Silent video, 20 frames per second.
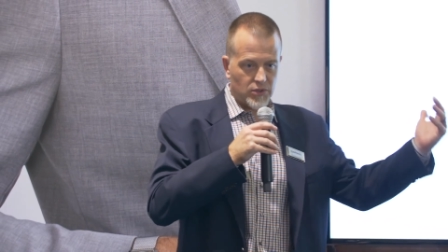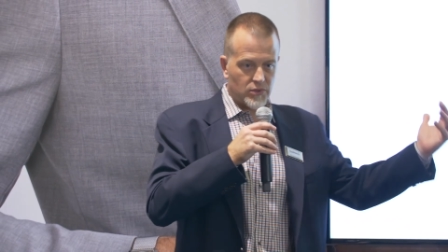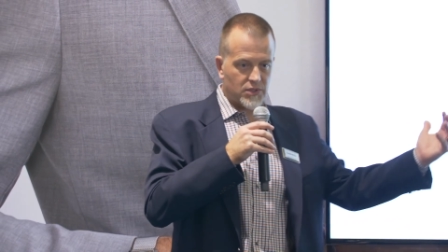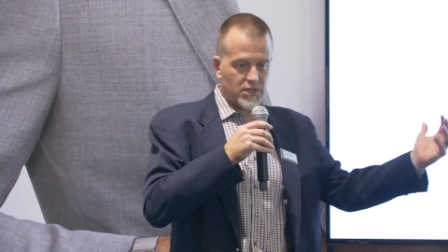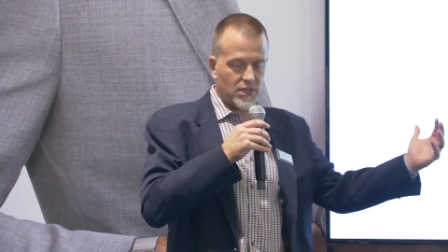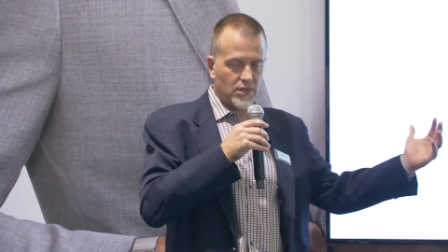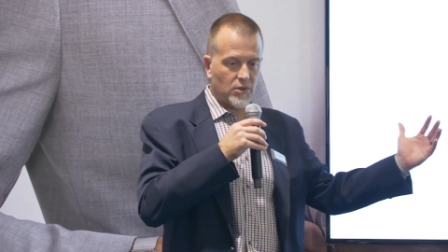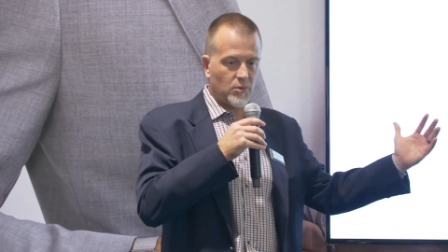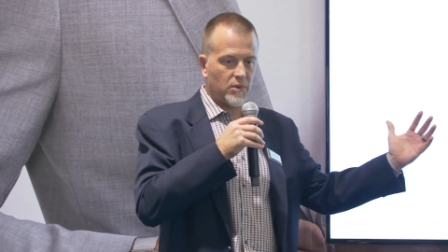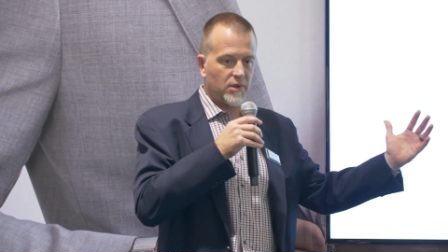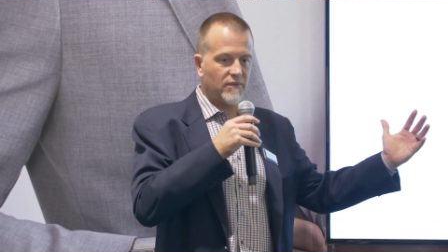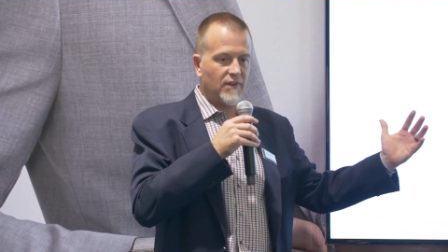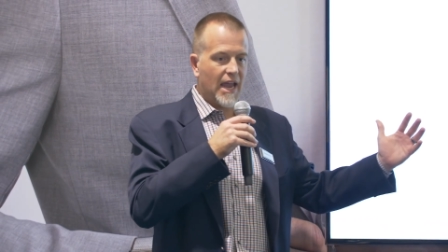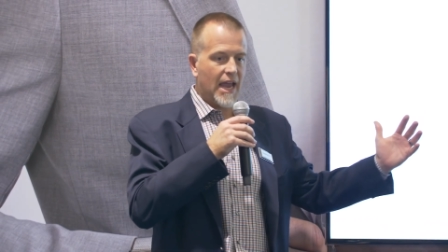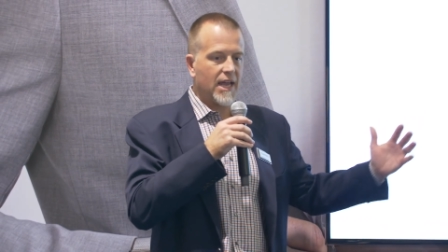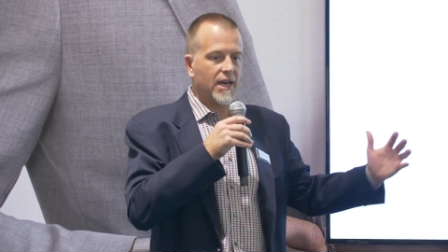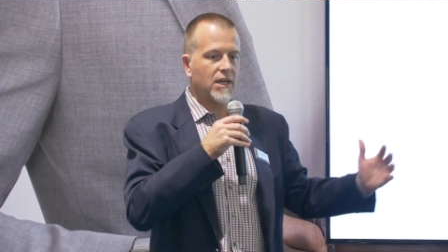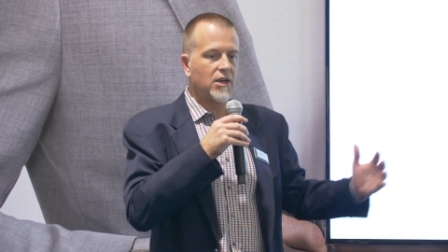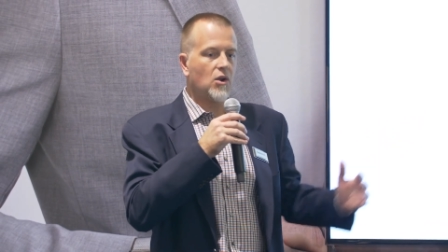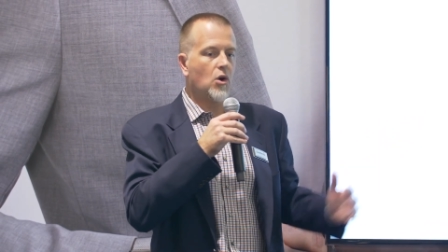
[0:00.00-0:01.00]
You see that we've
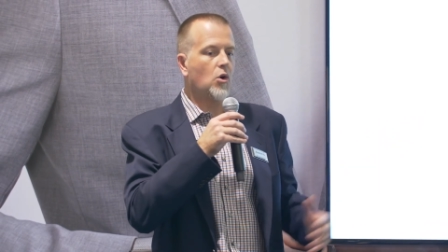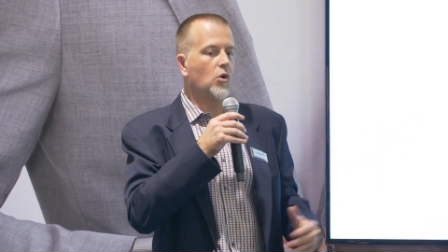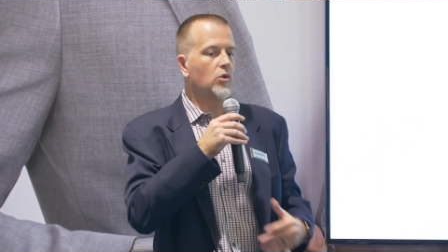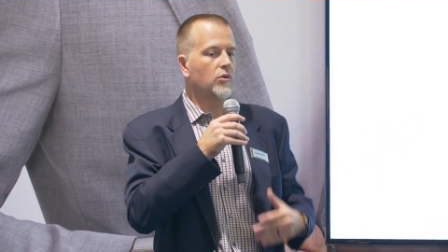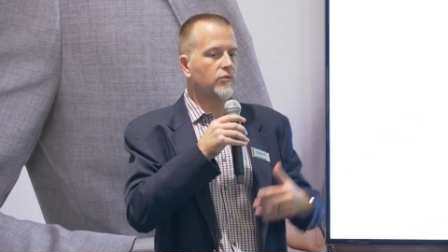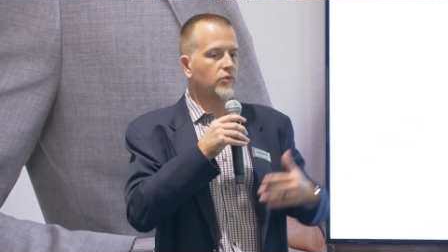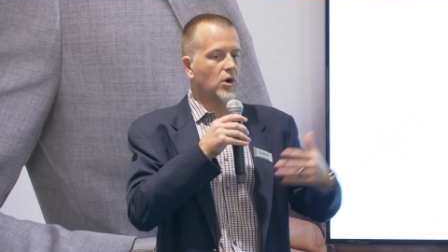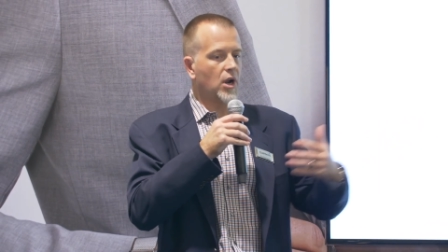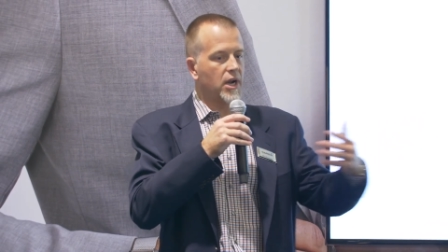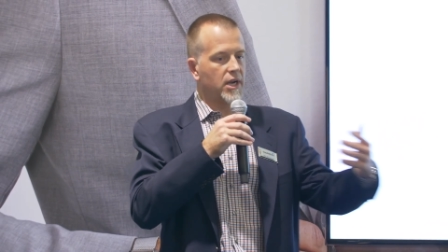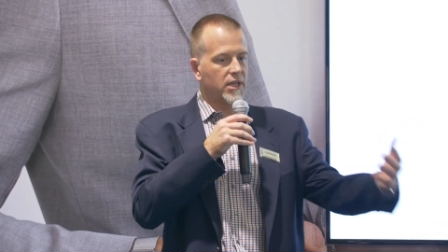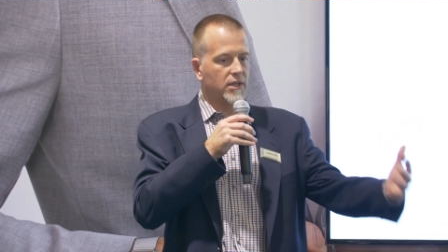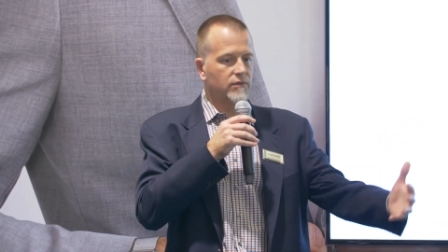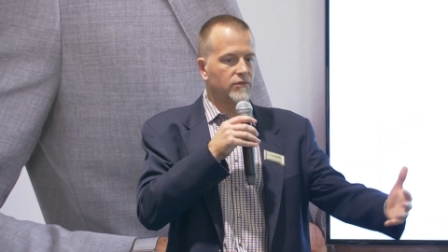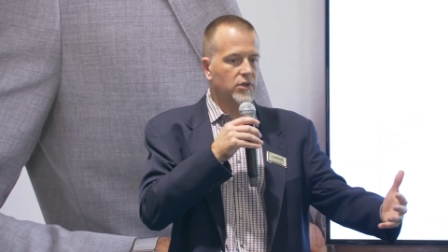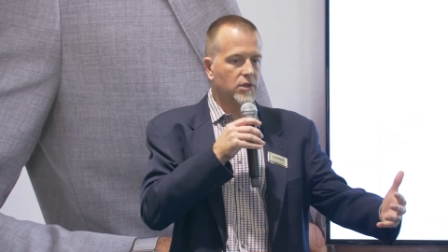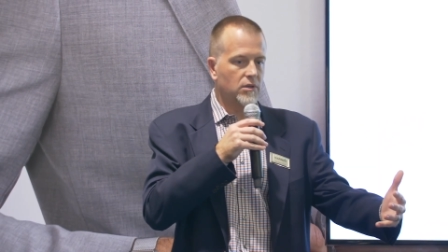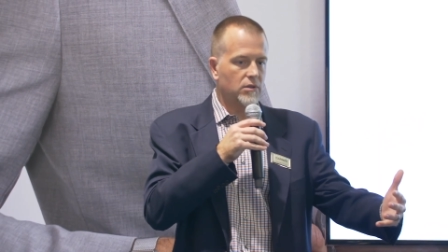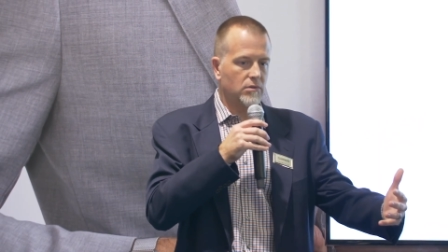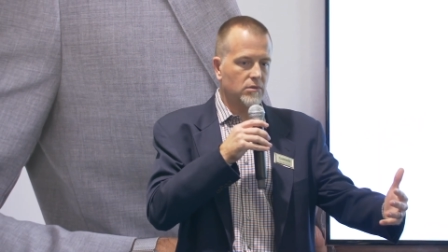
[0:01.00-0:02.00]
added a whole variety of
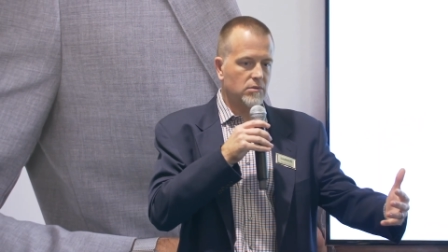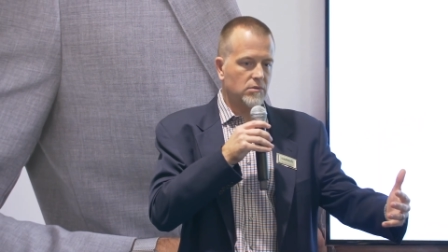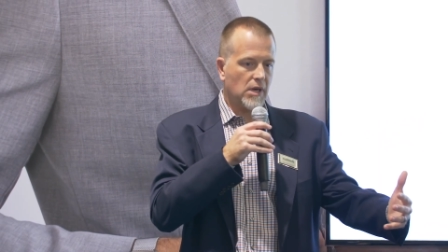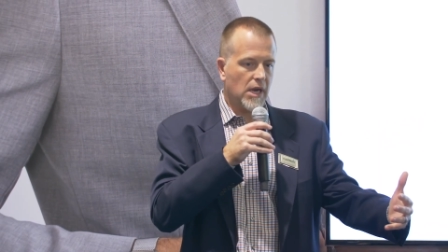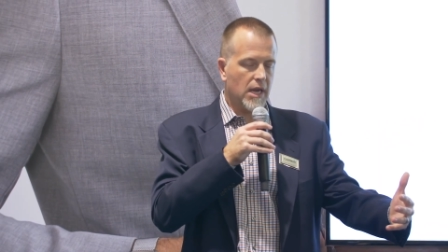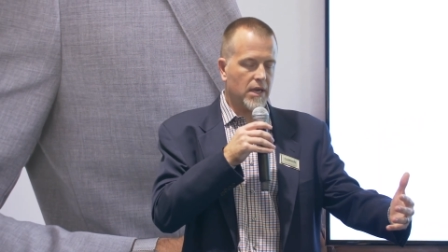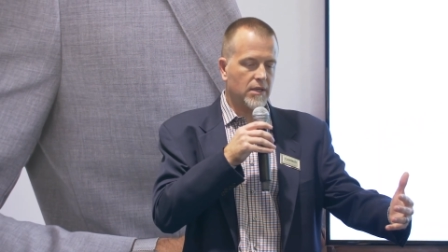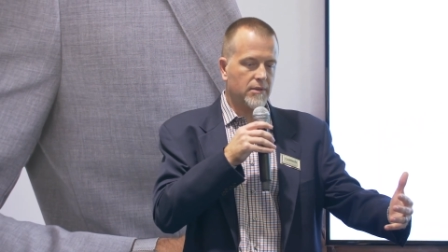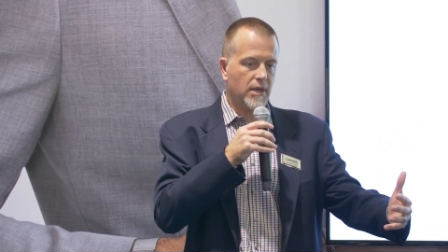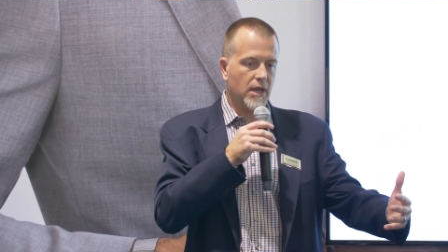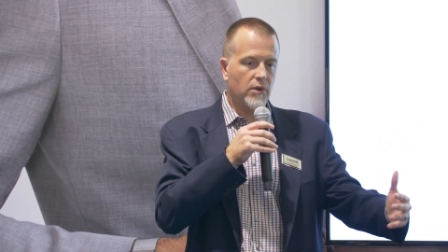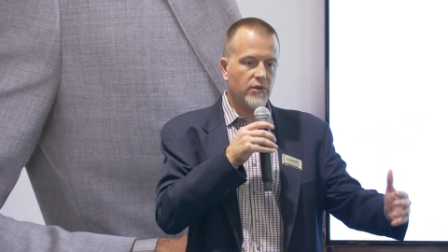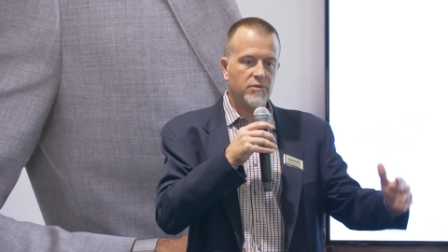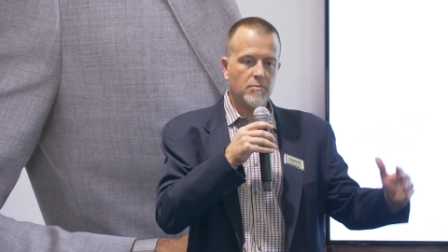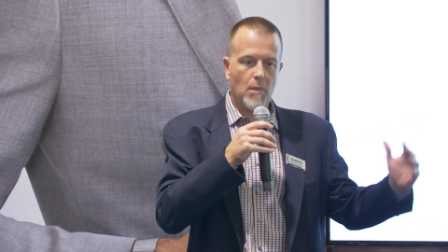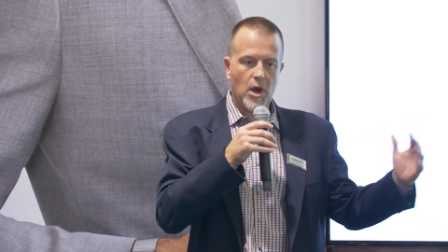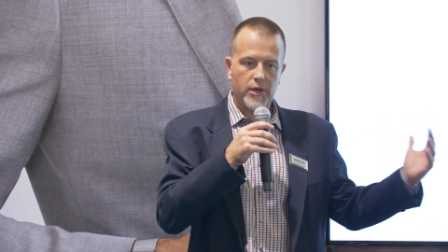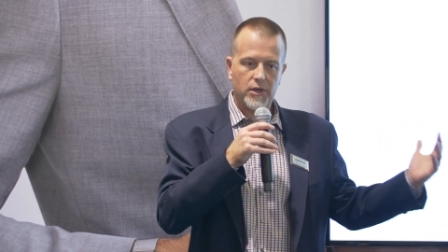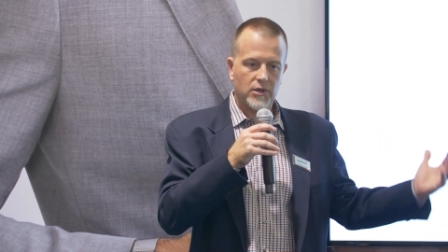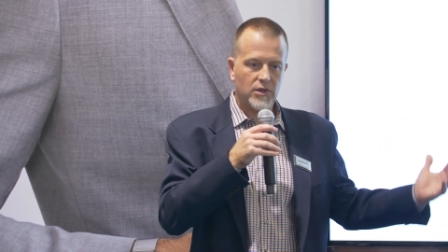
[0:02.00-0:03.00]
new uh, health
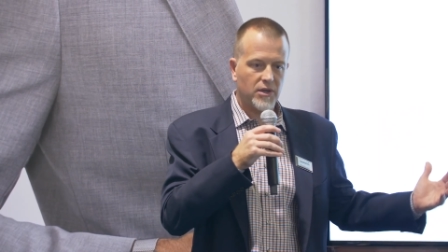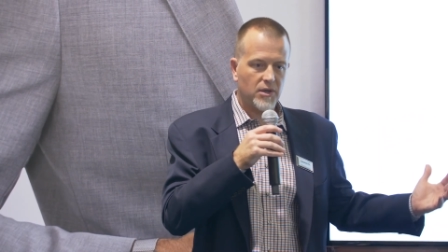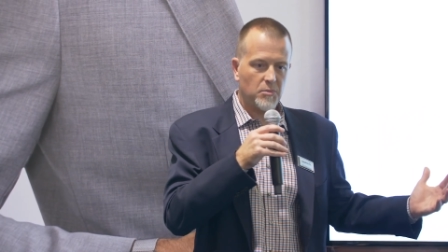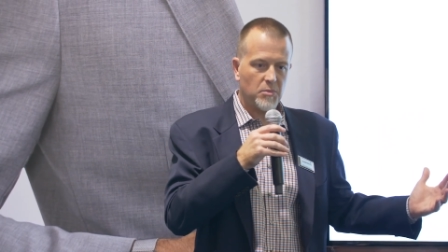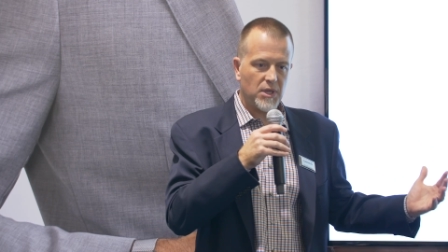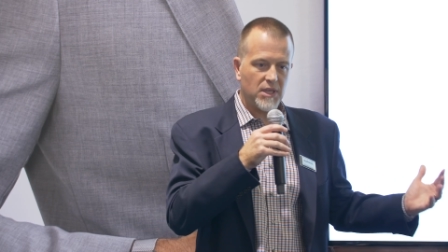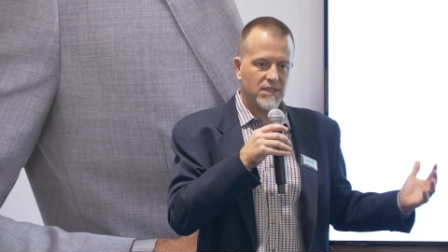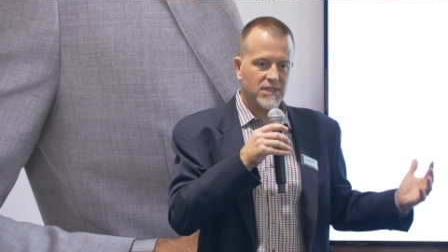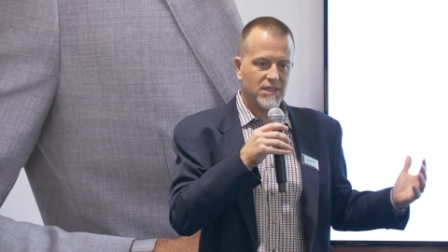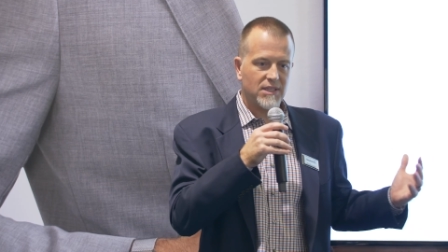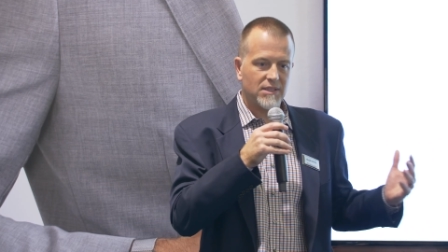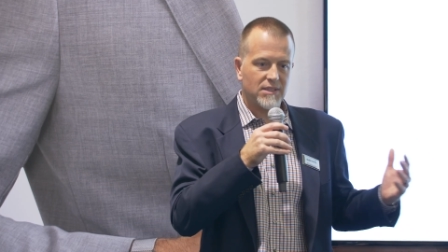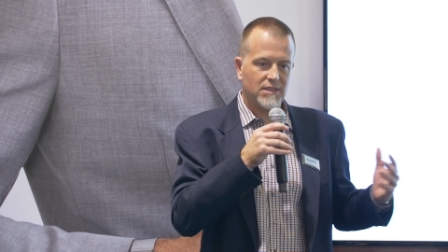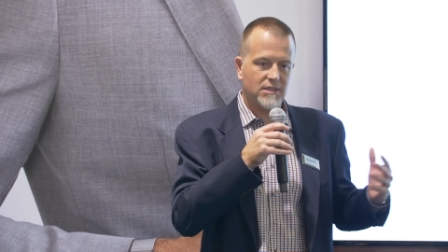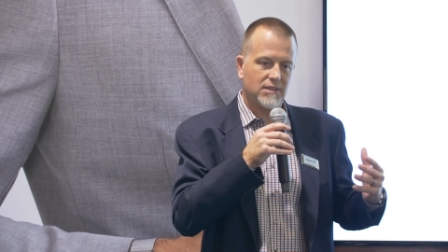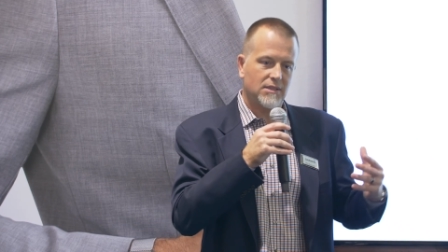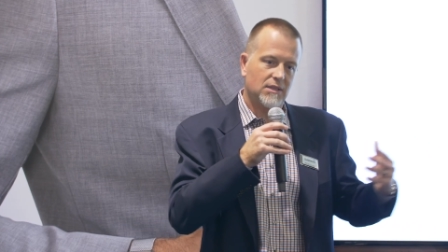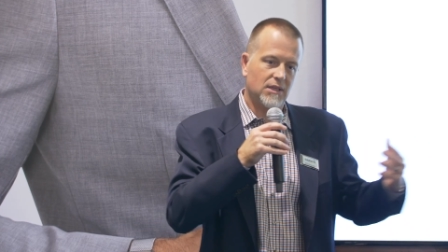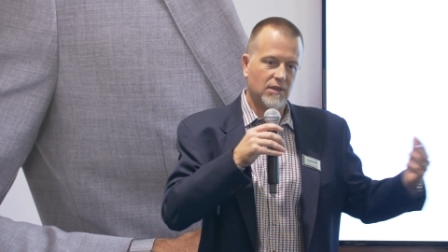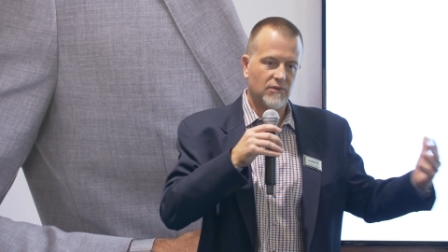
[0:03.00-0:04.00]
monitoring pieces.